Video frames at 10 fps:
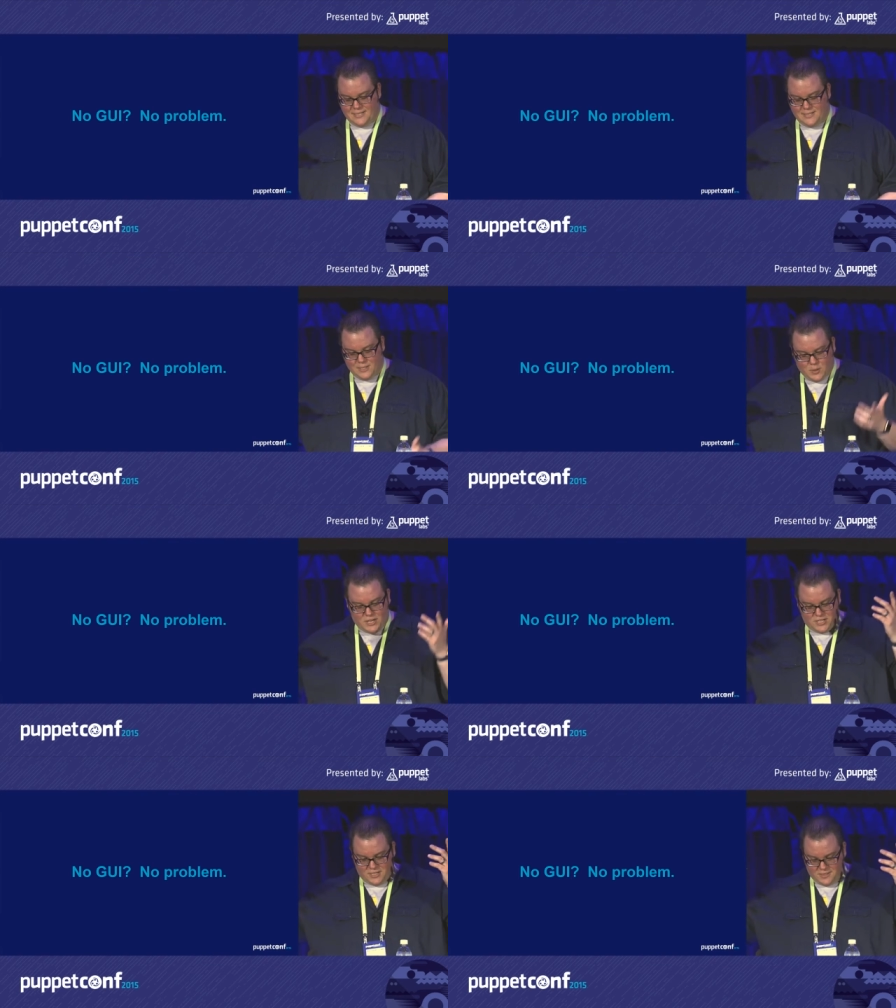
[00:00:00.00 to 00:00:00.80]
the
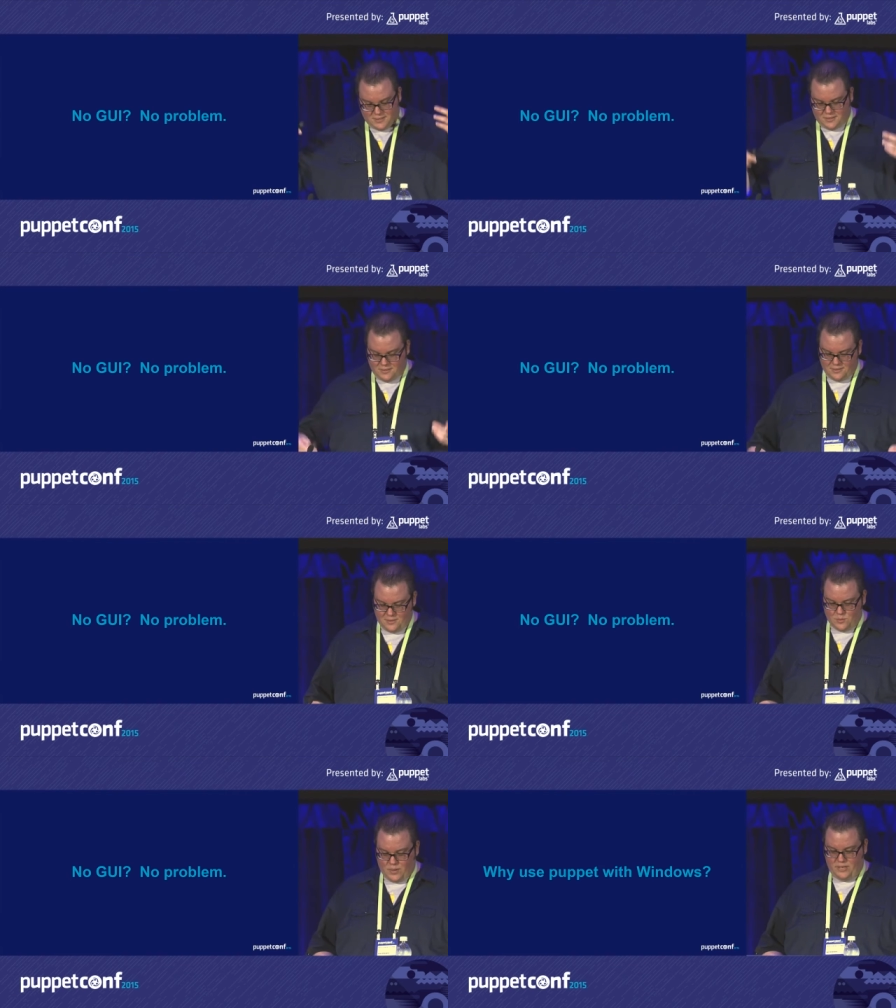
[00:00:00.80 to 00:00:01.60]
question,
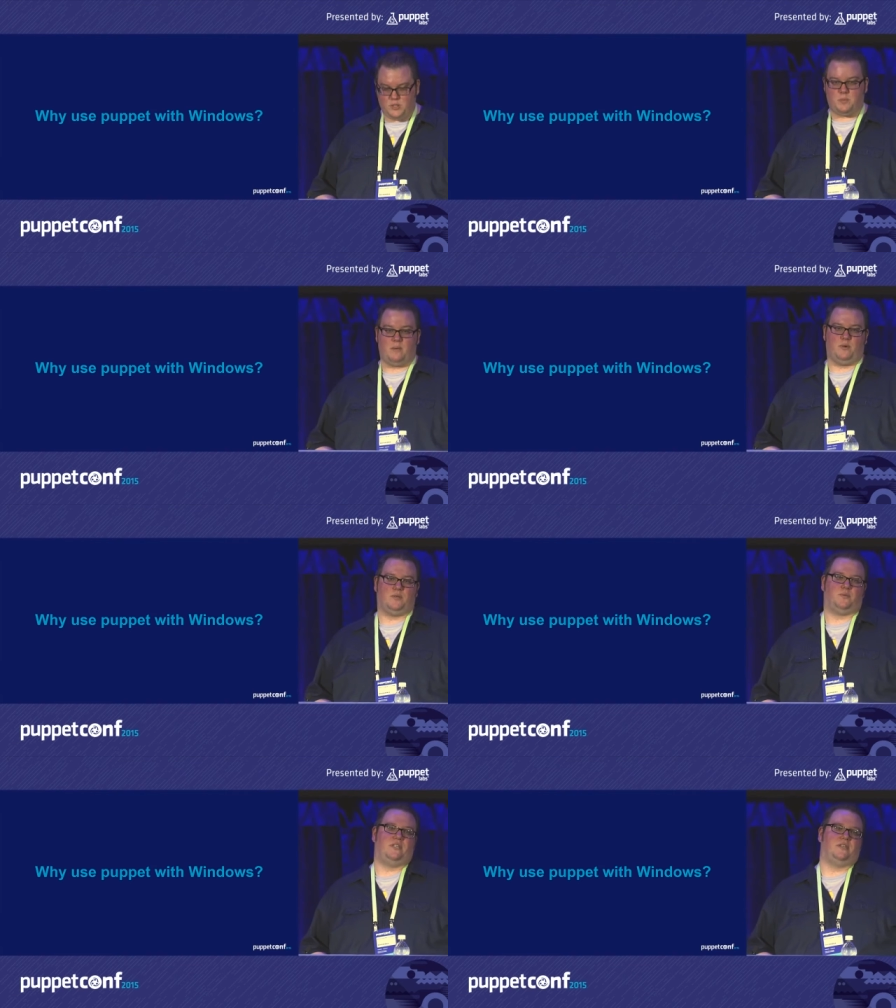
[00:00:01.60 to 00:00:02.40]
why use Puppet
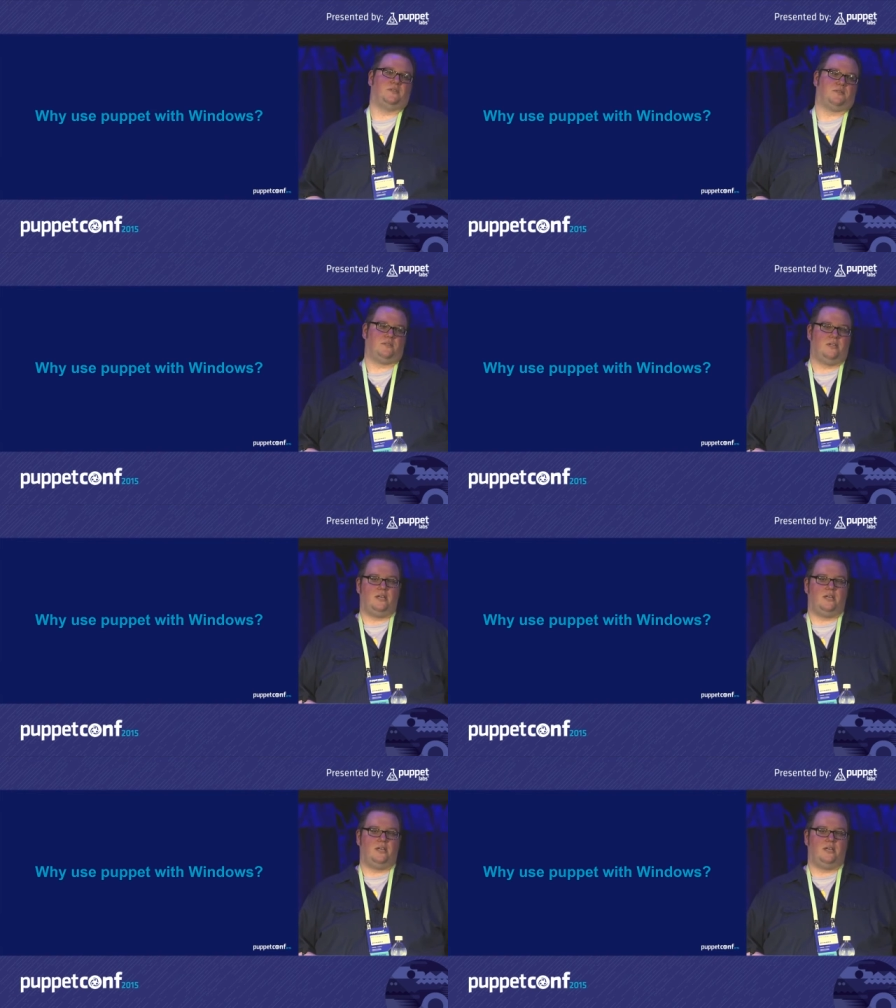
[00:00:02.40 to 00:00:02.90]
with Windows?